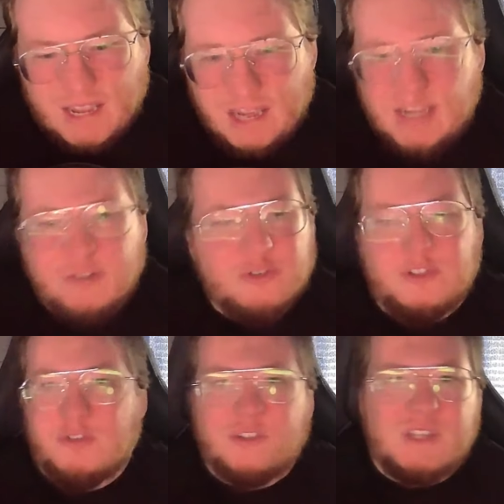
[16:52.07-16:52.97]

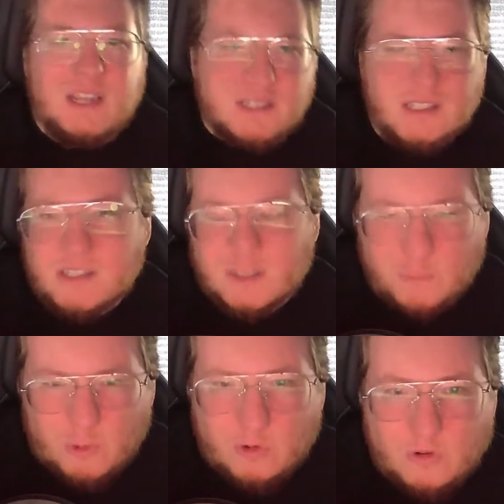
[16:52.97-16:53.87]
introduced into this
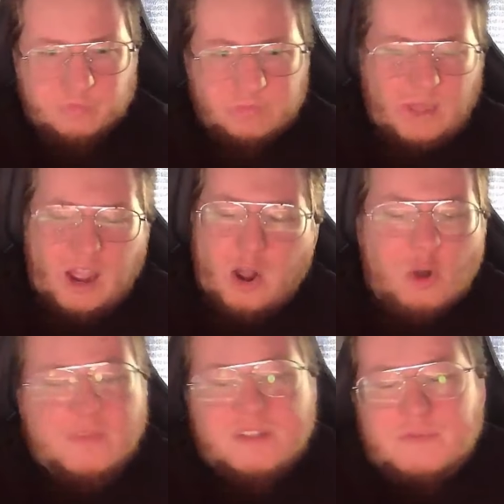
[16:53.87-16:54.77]
world I
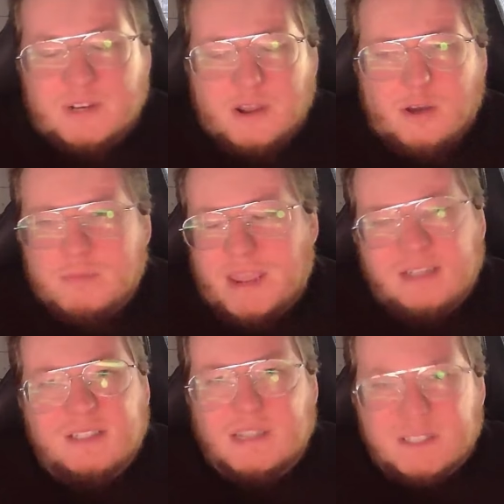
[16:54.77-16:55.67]
hope this video
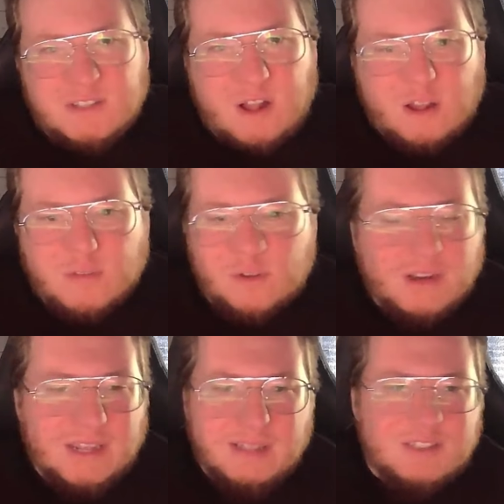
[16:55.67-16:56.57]
made sense to all of you.
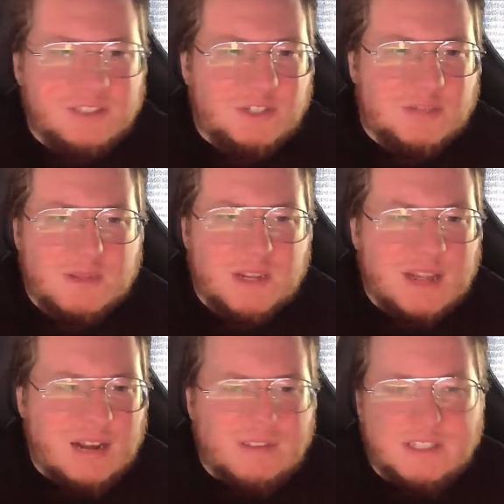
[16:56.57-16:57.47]
Again, this is just me
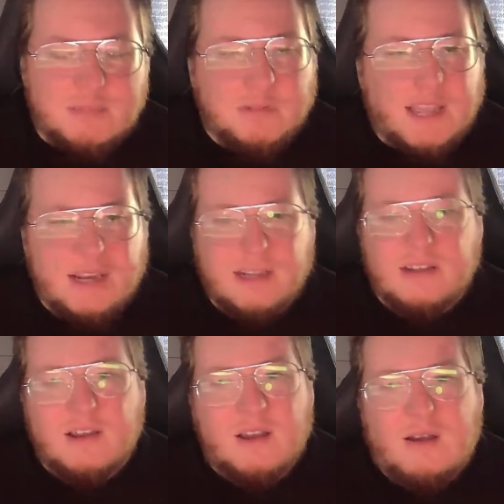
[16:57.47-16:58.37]
kind of explaining
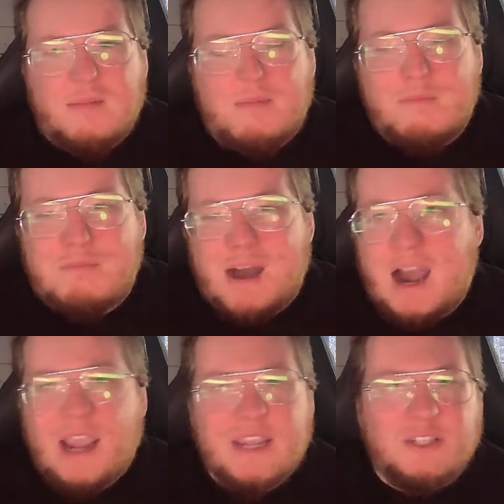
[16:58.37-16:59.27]

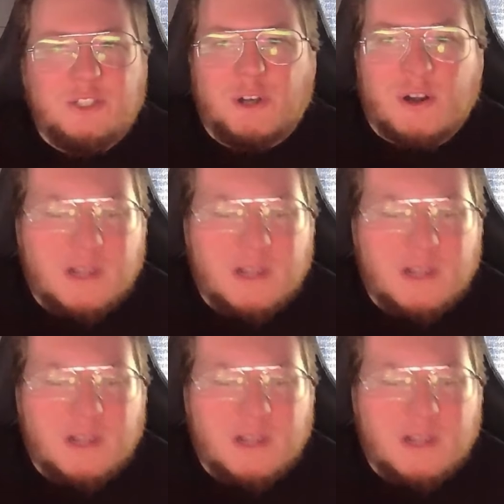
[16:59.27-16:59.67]
my journey